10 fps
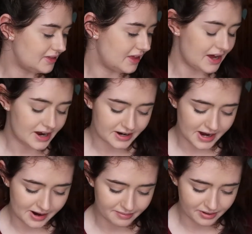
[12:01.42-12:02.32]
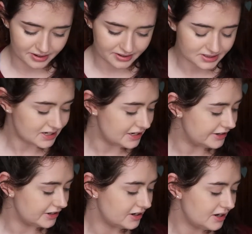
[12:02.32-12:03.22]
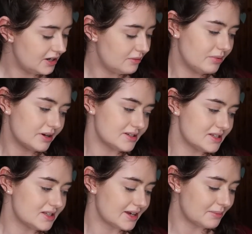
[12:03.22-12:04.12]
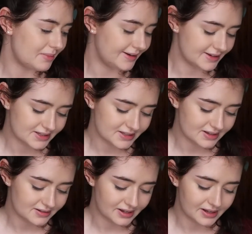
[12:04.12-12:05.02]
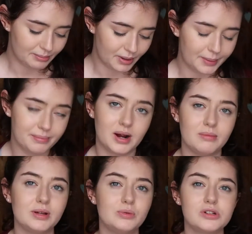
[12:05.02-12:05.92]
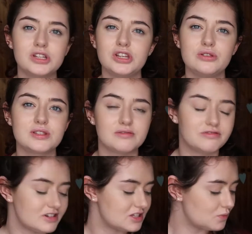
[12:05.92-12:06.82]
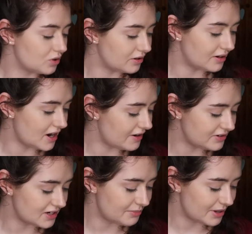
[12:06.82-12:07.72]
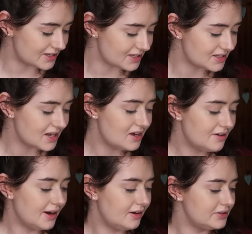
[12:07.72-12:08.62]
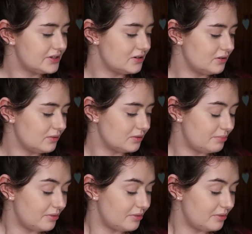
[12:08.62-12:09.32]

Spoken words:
hair care product here because it's like a mask. I probably wouldn't use the Frizz one on an everyday basis. Also,